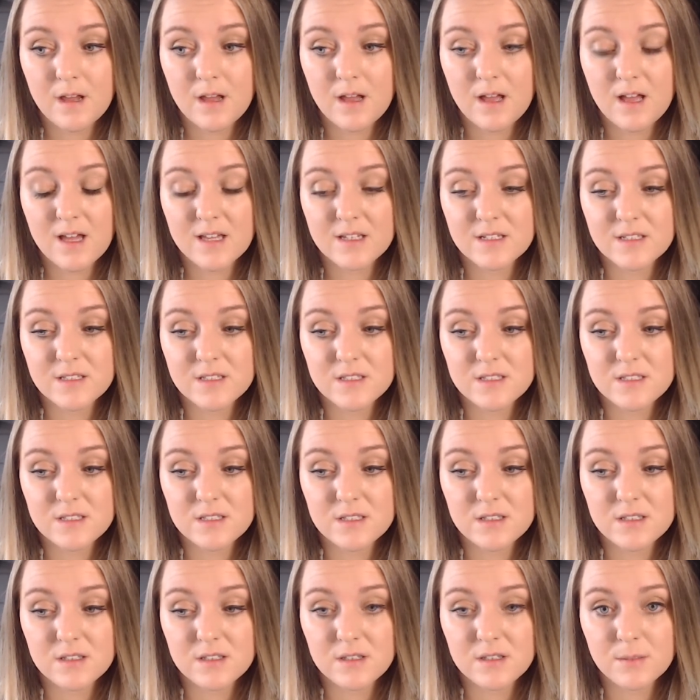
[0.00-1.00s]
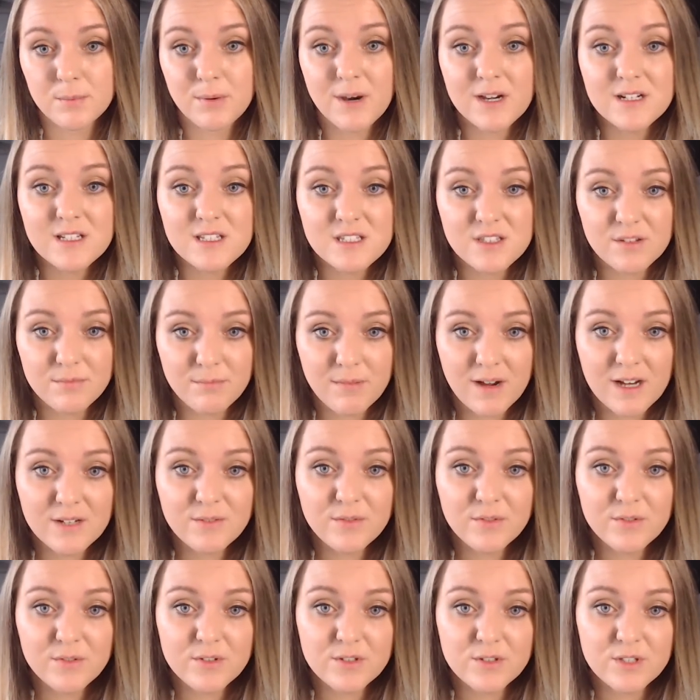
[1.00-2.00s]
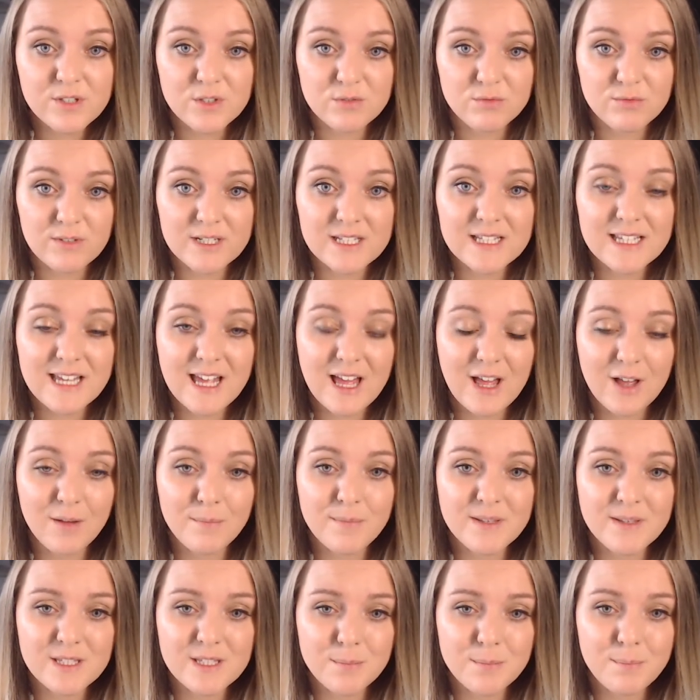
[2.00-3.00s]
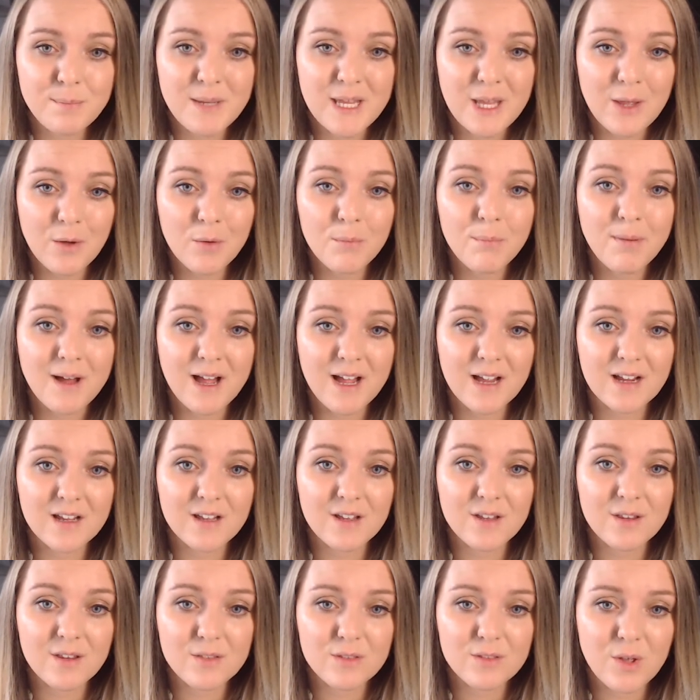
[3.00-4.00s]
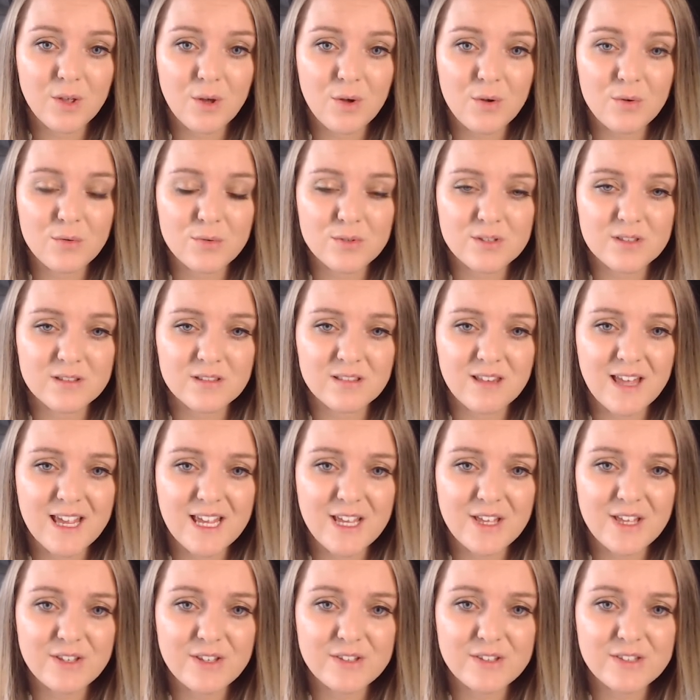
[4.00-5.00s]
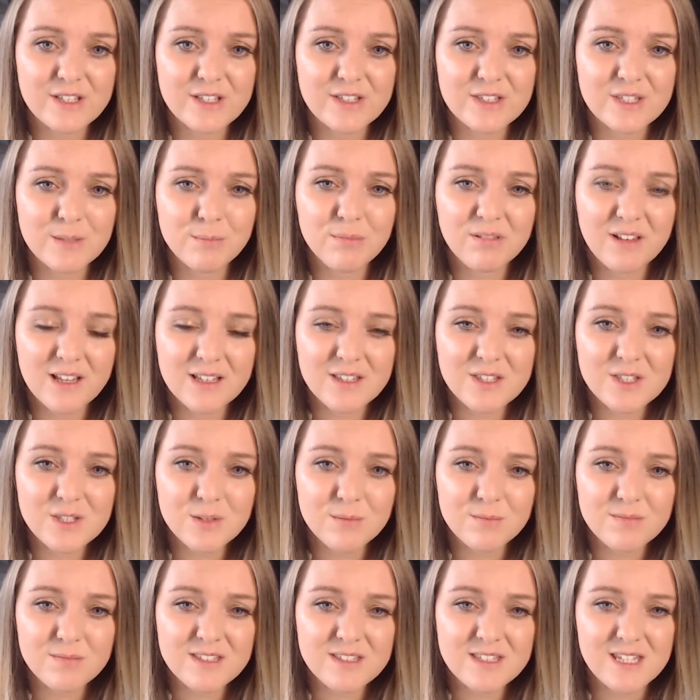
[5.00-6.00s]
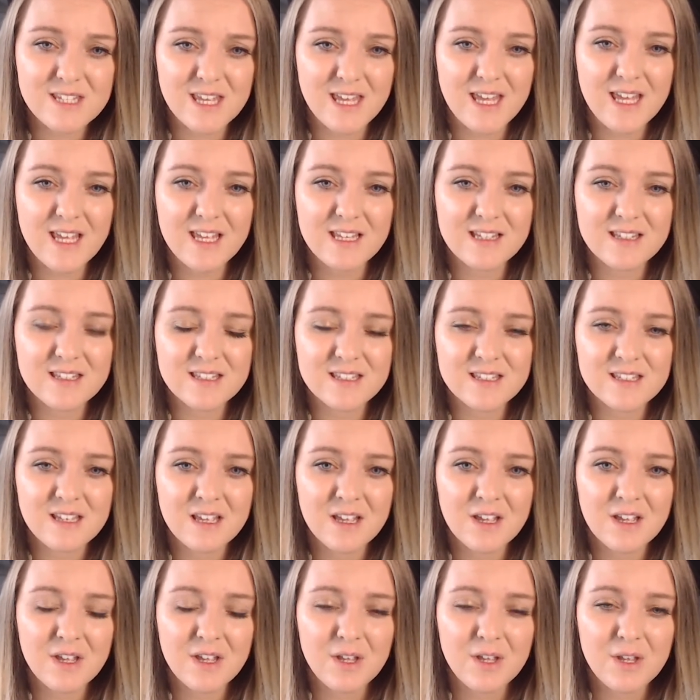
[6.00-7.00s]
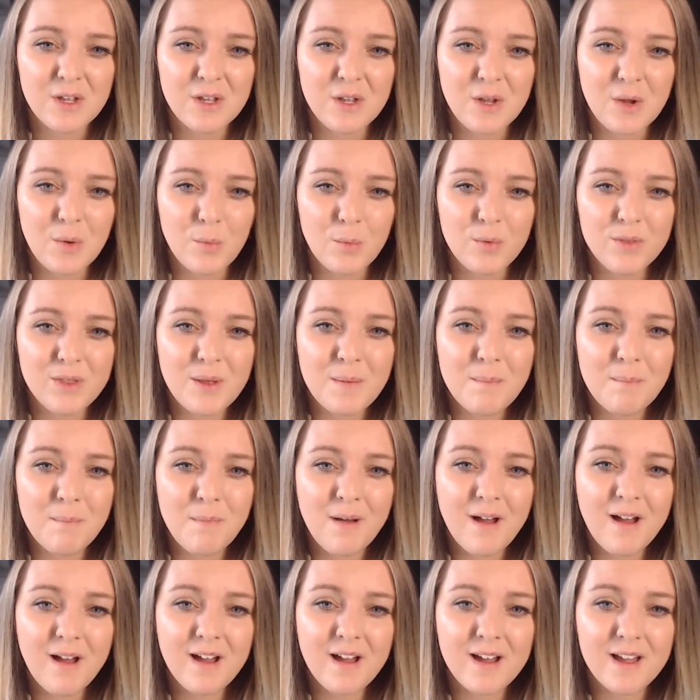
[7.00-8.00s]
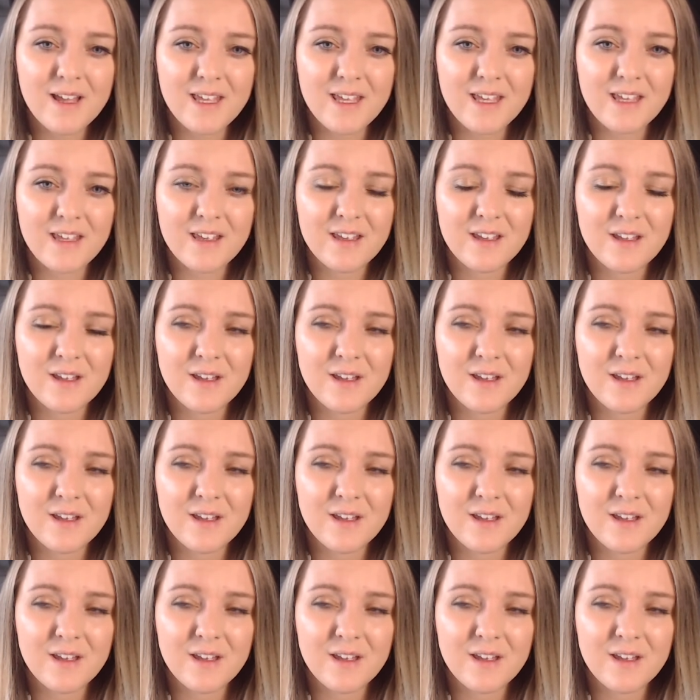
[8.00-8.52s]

and the practice of mindfulness has really helped me to peel back those layers and to plant some seeds within my